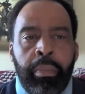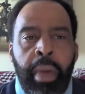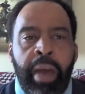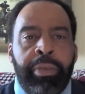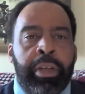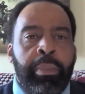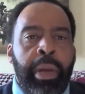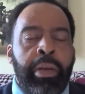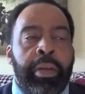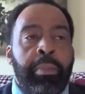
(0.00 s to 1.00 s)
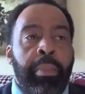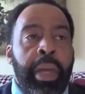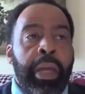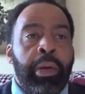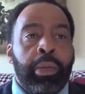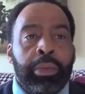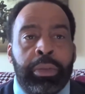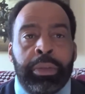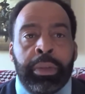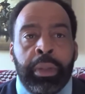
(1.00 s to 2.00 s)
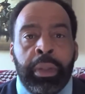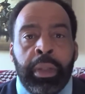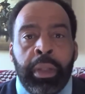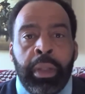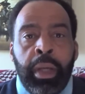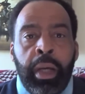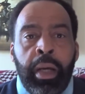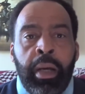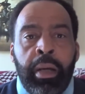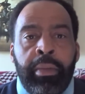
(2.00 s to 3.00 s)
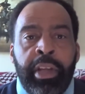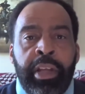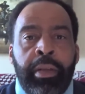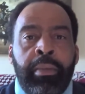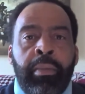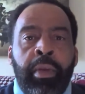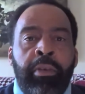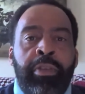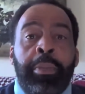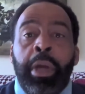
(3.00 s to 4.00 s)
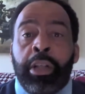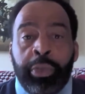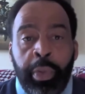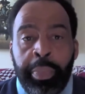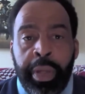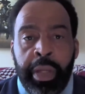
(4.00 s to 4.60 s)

African American males, then females would